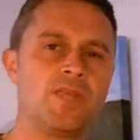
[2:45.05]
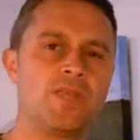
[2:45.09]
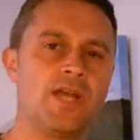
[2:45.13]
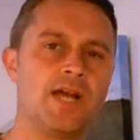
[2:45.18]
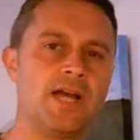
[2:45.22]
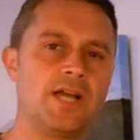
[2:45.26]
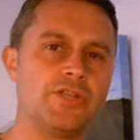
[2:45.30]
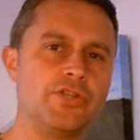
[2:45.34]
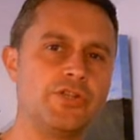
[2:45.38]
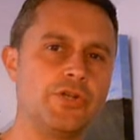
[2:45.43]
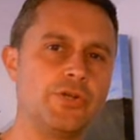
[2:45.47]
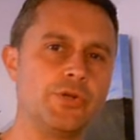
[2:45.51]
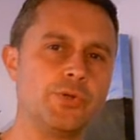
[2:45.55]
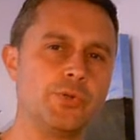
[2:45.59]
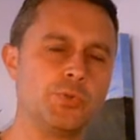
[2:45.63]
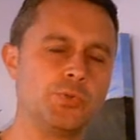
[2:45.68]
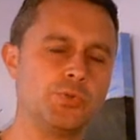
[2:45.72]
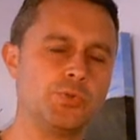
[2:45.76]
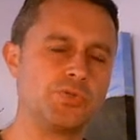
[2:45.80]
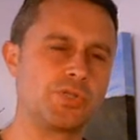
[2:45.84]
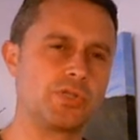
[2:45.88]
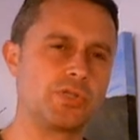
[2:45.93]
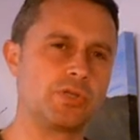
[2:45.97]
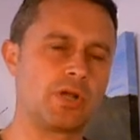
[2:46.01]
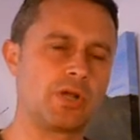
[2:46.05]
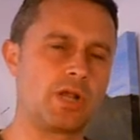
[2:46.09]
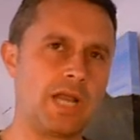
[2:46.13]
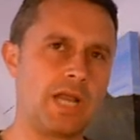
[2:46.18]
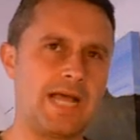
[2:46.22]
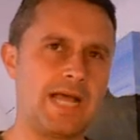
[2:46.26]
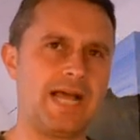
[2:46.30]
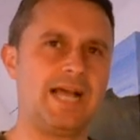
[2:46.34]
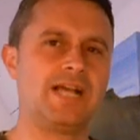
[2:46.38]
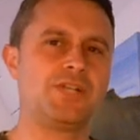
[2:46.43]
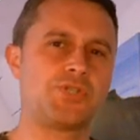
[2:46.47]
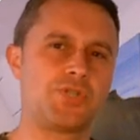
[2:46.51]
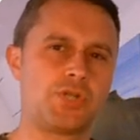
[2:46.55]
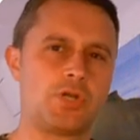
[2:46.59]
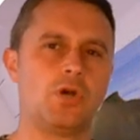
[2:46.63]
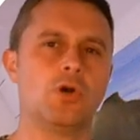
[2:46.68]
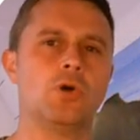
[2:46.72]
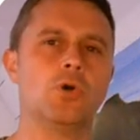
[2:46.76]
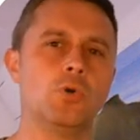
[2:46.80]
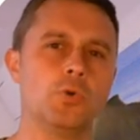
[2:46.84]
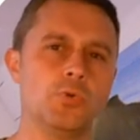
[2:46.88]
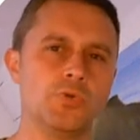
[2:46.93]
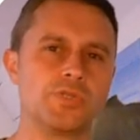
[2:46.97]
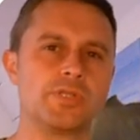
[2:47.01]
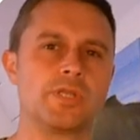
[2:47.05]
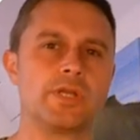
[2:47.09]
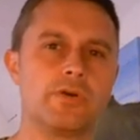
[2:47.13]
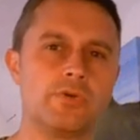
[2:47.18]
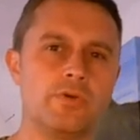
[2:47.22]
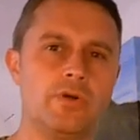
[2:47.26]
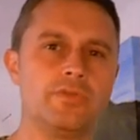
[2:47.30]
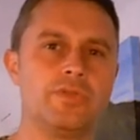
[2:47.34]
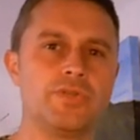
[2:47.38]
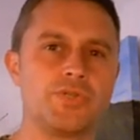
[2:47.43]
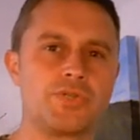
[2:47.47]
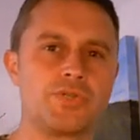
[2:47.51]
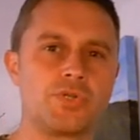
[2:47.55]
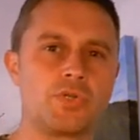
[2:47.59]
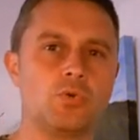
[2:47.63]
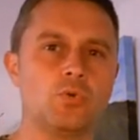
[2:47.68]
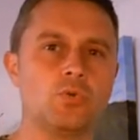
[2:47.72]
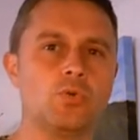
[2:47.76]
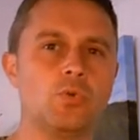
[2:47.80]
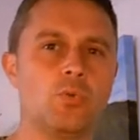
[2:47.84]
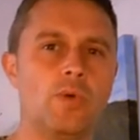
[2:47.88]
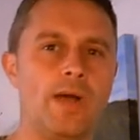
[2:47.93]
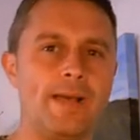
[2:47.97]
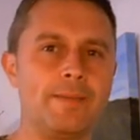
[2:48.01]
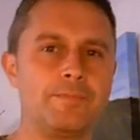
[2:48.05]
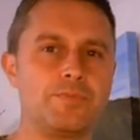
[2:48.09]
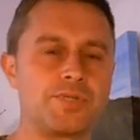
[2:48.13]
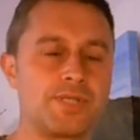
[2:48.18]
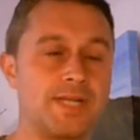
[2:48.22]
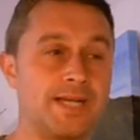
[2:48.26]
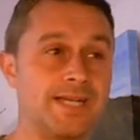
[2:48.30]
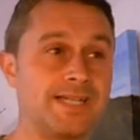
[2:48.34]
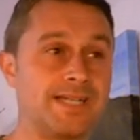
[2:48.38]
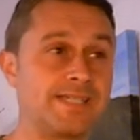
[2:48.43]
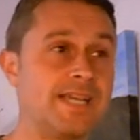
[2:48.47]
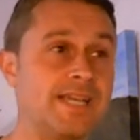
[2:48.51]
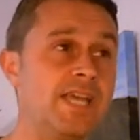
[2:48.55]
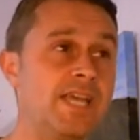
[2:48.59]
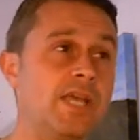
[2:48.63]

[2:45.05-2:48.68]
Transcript: and use the class codes that are on the school website